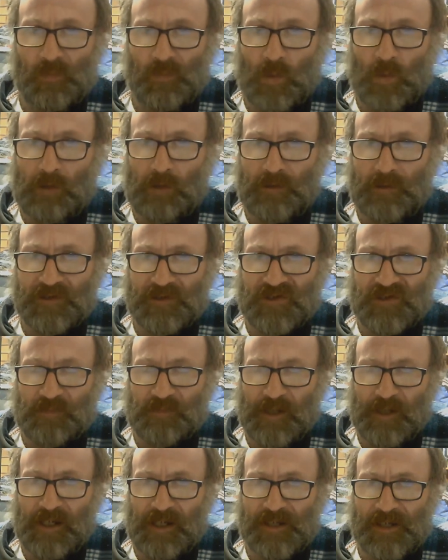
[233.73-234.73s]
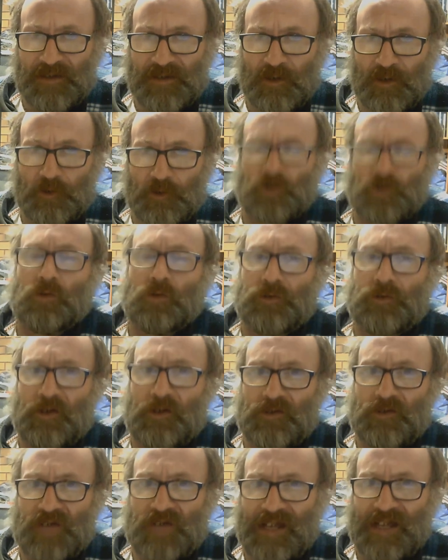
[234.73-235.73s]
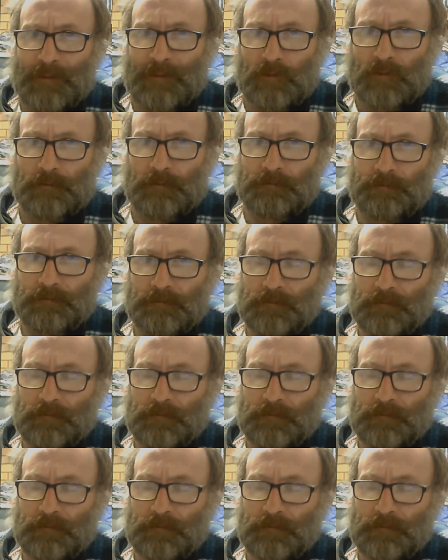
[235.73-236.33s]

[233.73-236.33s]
and Wilkins speakers and a dual turntable.